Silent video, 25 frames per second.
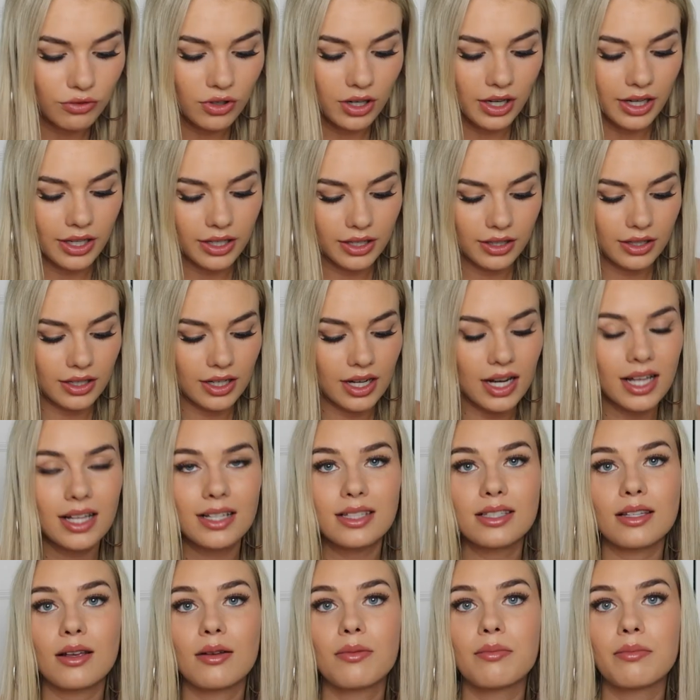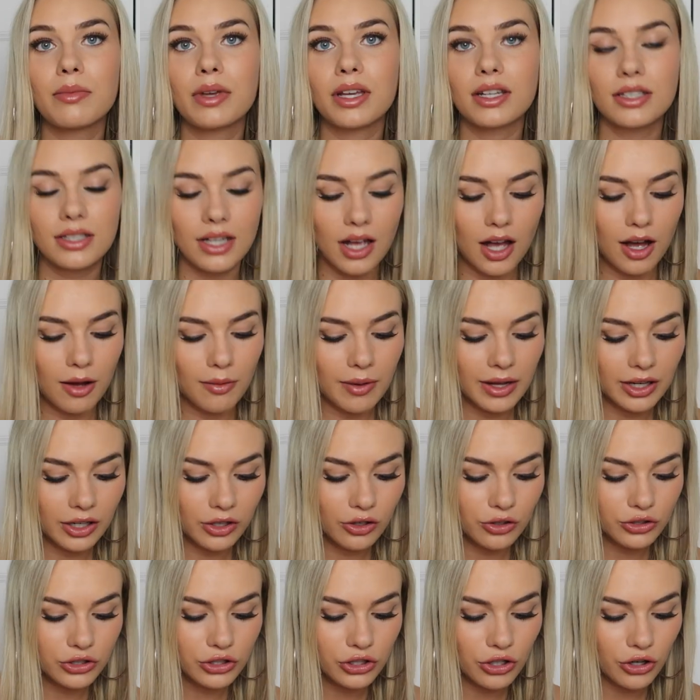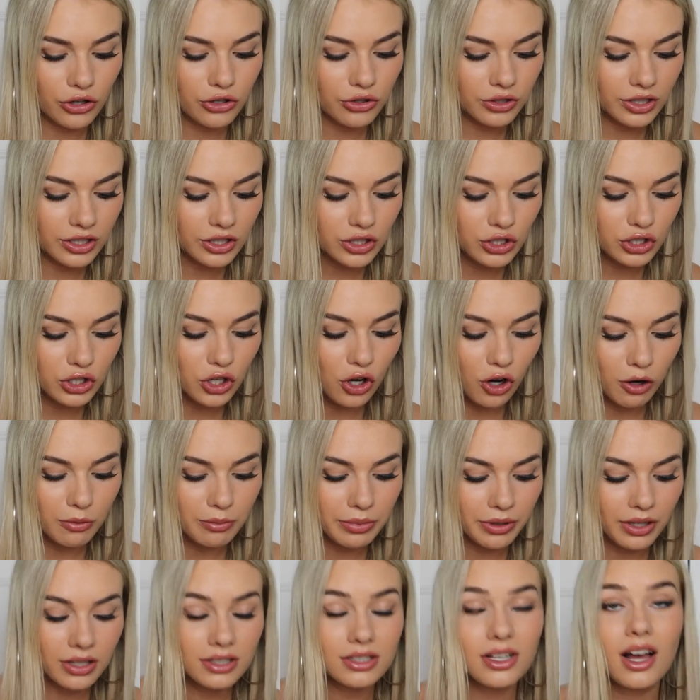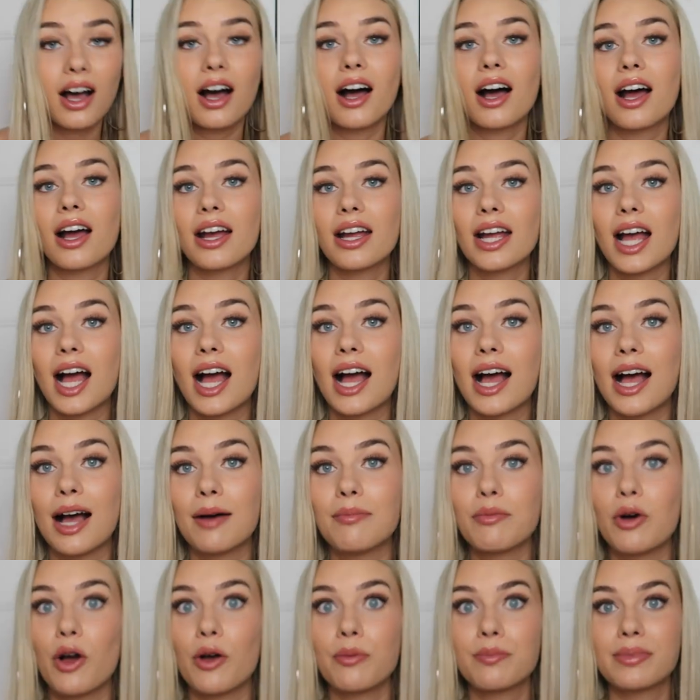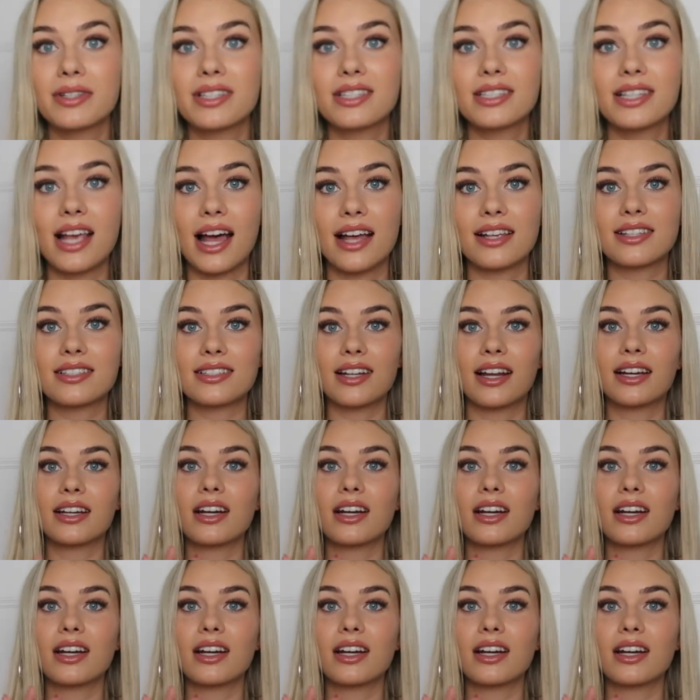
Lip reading: Right, let's mix it up and show you this top because I am obsessed.